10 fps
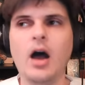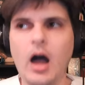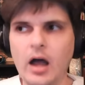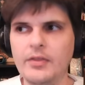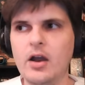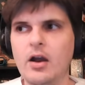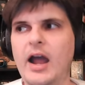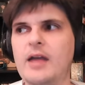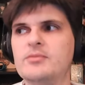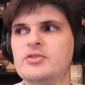On there,
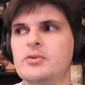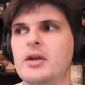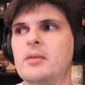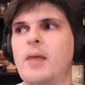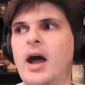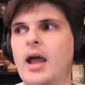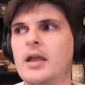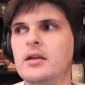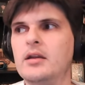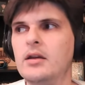I am doing
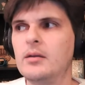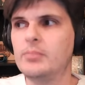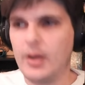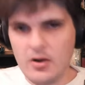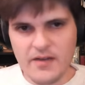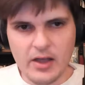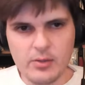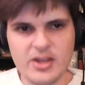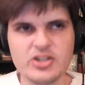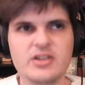my player
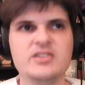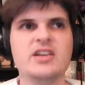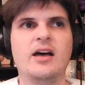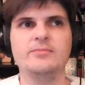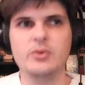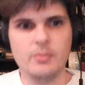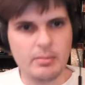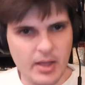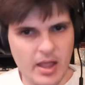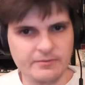evaluations. I'm doing my
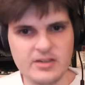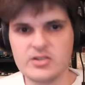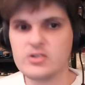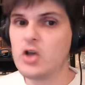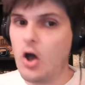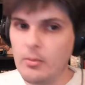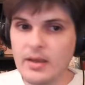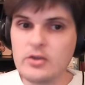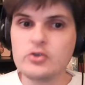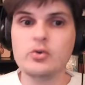playoff lessons, all my
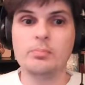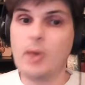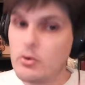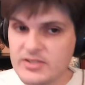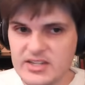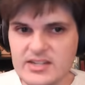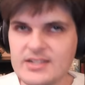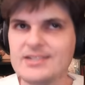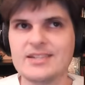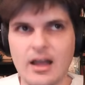usual
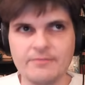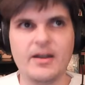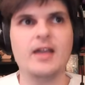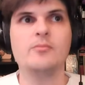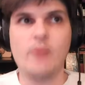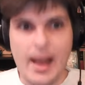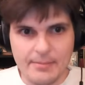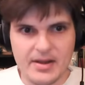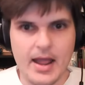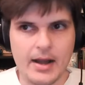postseason stuff. I'm
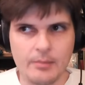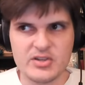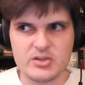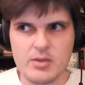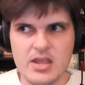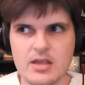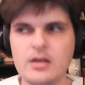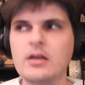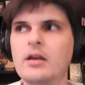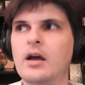wrapping that up this week.
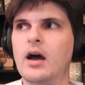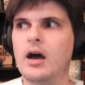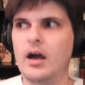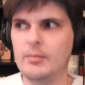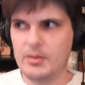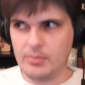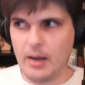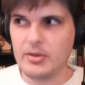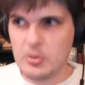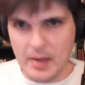Uh, I'm going to
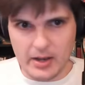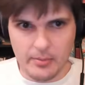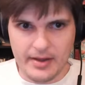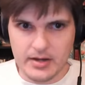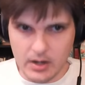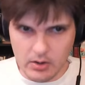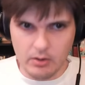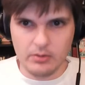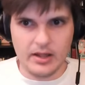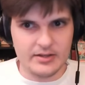probably do Paolo
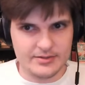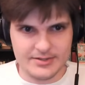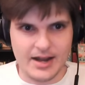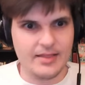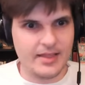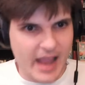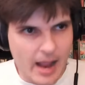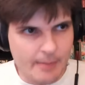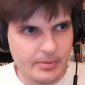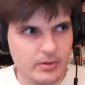Banchero, uh, kind of the
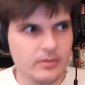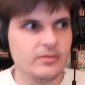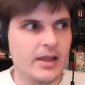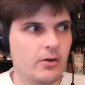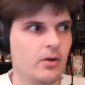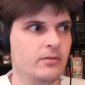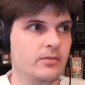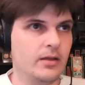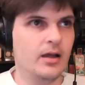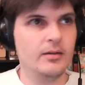capper later.
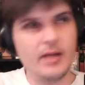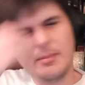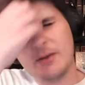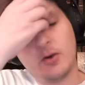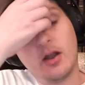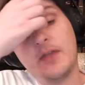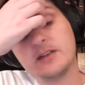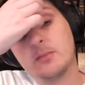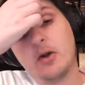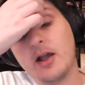Uh, I might work on that
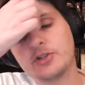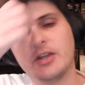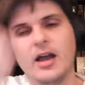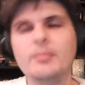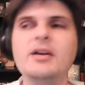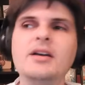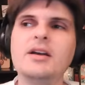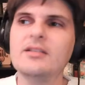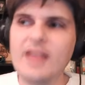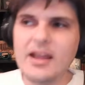tomorrow, actually. Um,
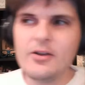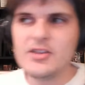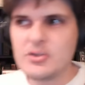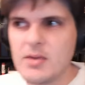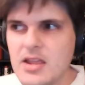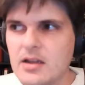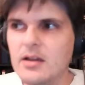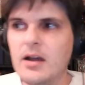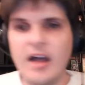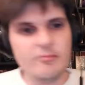later this week,
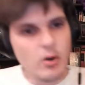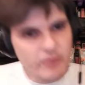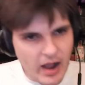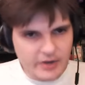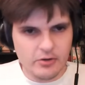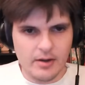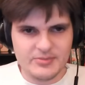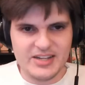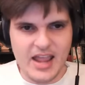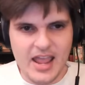have Mo Wagner up
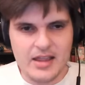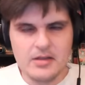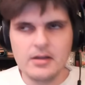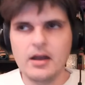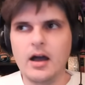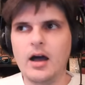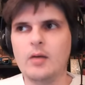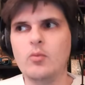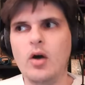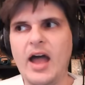today.
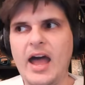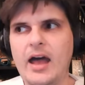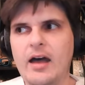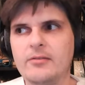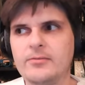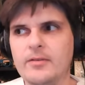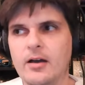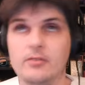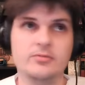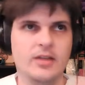Um, we'll have
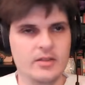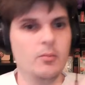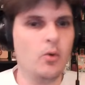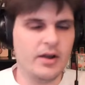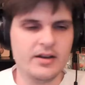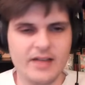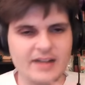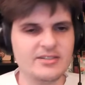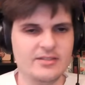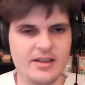uh, in the morning,
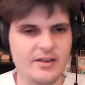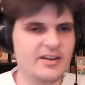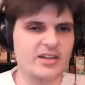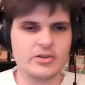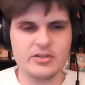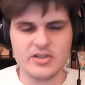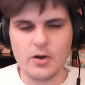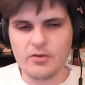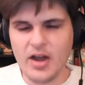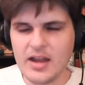not yeah, in case you're listening
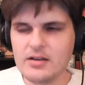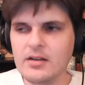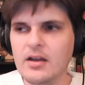overnight.